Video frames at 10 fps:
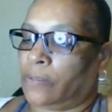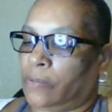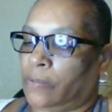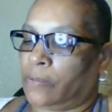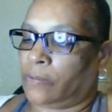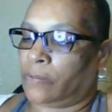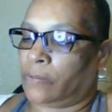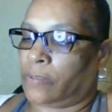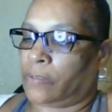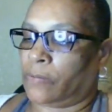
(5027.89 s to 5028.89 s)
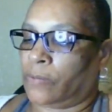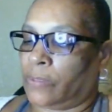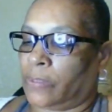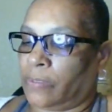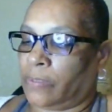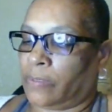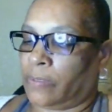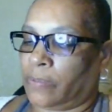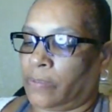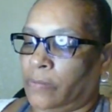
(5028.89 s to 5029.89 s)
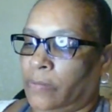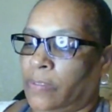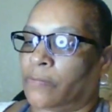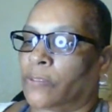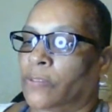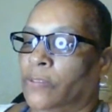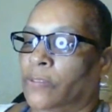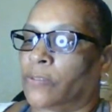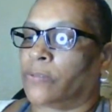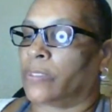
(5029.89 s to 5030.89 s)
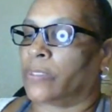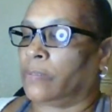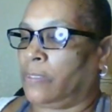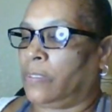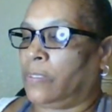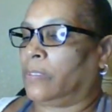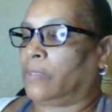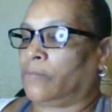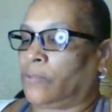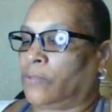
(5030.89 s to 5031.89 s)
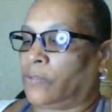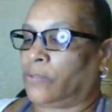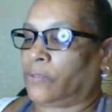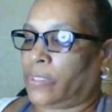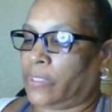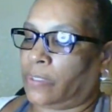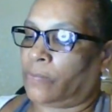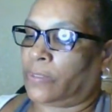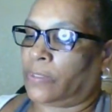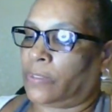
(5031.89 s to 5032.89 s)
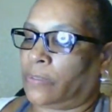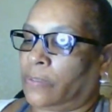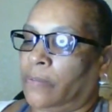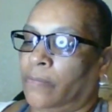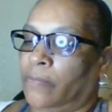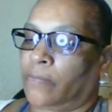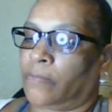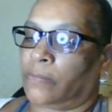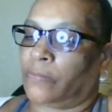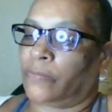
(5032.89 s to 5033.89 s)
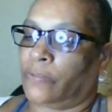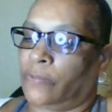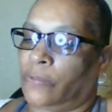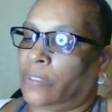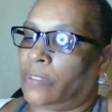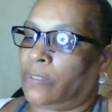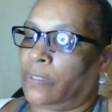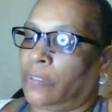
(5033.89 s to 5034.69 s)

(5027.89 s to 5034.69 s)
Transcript: Oh, okay. I was trying to. I'm trying to get what's his group chat. Here, let me see.